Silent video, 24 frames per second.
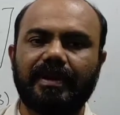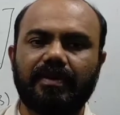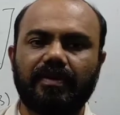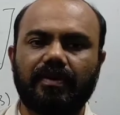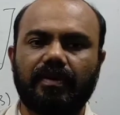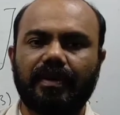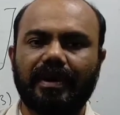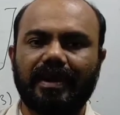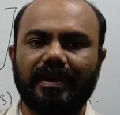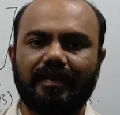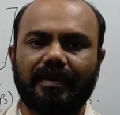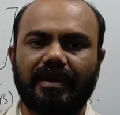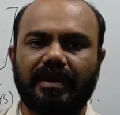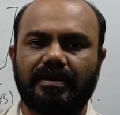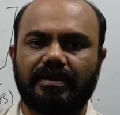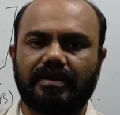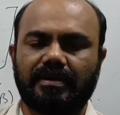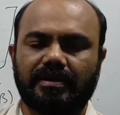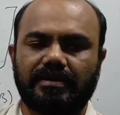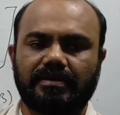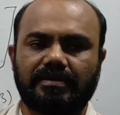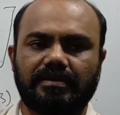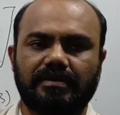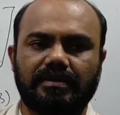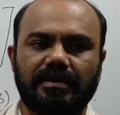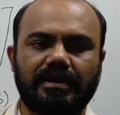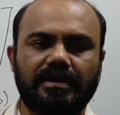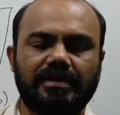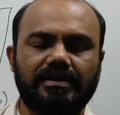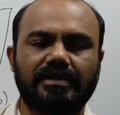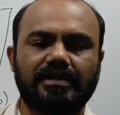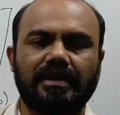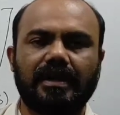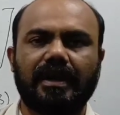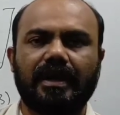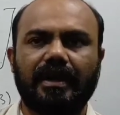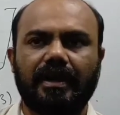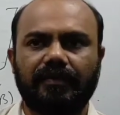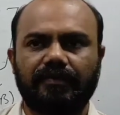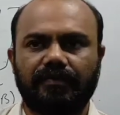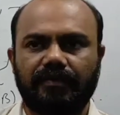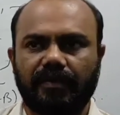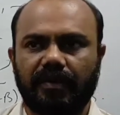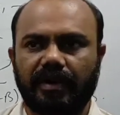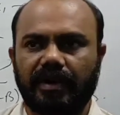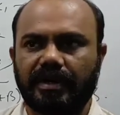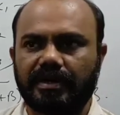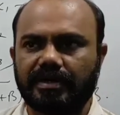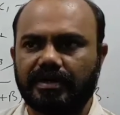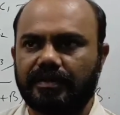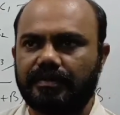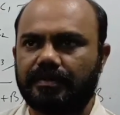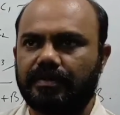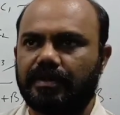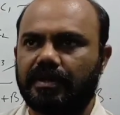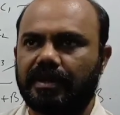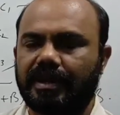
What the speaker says: on a matrix. That is, for example,